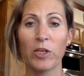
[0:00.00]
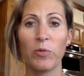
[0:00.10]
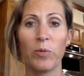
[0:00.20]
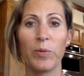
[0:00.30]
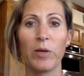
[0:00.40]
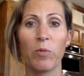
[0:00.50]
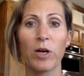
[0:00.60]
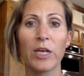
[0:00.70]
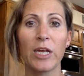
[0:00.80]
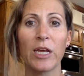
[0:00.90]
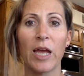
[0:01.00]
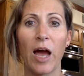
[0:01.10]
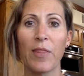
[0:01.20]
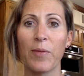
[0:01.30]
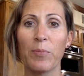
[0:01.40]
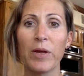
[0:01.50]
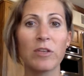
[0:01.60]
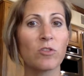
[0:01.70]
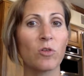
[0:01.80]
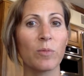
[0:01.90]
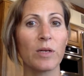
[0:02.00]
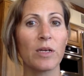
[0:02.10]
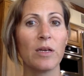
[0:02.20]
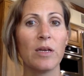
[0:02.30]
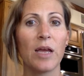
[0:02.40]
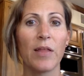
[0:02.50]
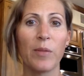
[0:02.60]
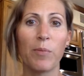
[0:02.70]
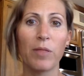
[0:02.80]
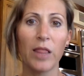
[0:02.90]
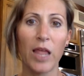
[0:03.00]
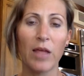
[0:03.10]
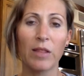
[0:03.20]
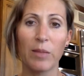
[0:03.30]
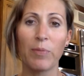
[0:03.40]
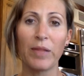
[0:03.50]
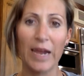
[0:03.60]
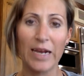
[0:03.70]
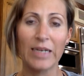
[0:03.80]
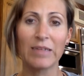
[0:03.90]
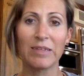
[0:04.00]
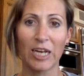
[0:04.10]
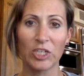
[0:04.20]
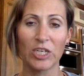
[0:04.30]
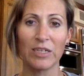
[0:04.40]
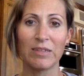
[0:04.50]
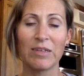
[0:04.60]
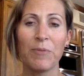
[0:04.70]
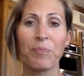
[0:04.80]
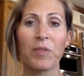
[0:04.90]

You will be working on the brainstorming and the planning sections